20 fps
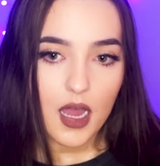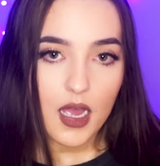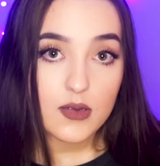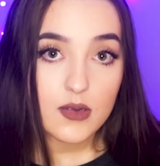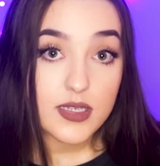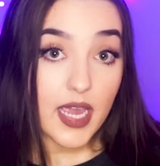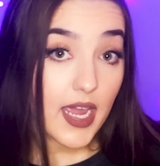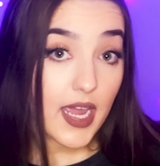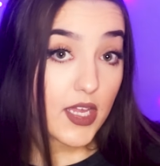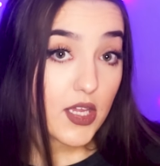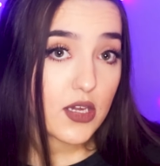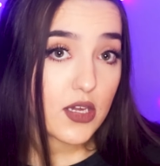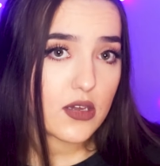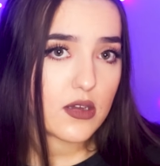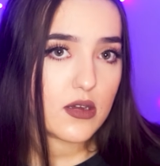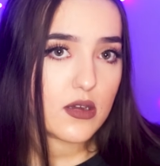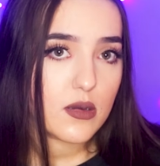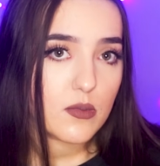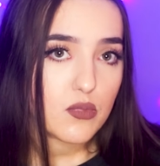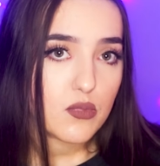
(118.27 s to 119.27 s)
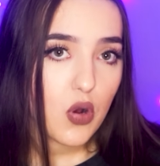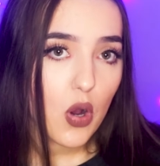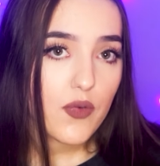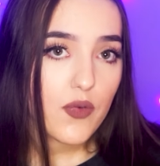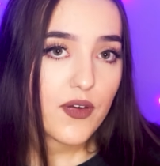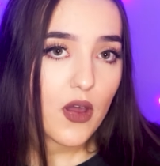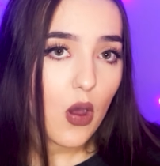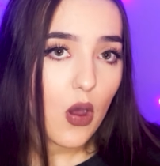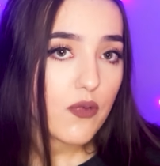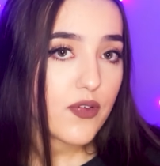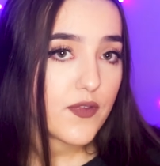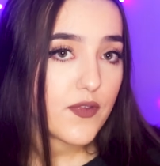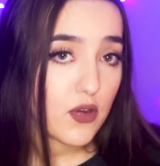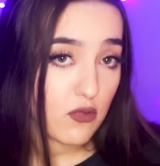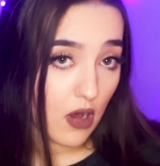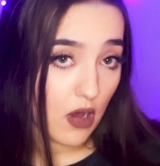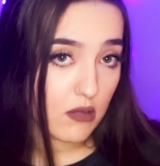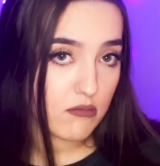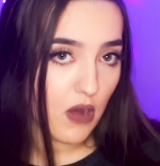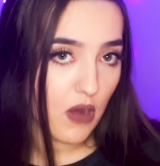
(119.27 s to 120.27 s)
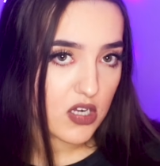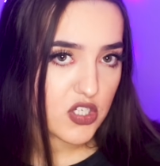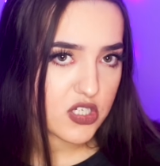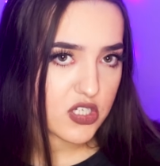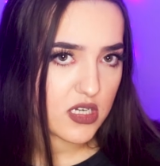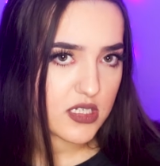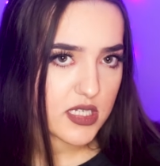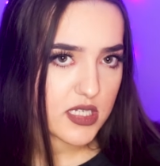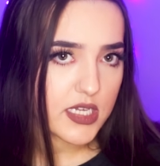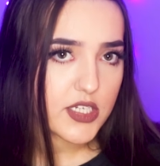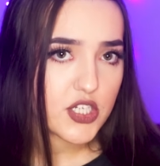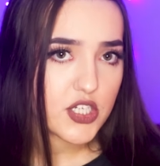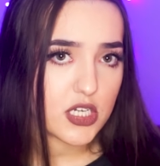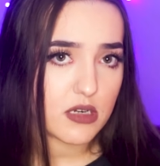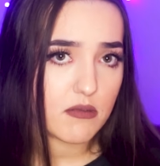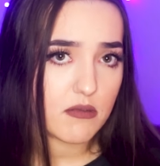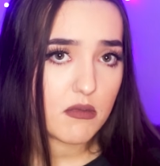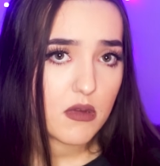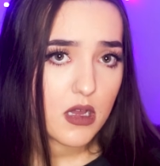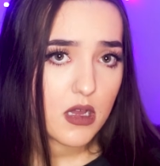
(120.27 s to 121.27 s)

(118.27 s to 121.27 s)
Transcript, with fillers: how dare you profit off of your own marginalisation?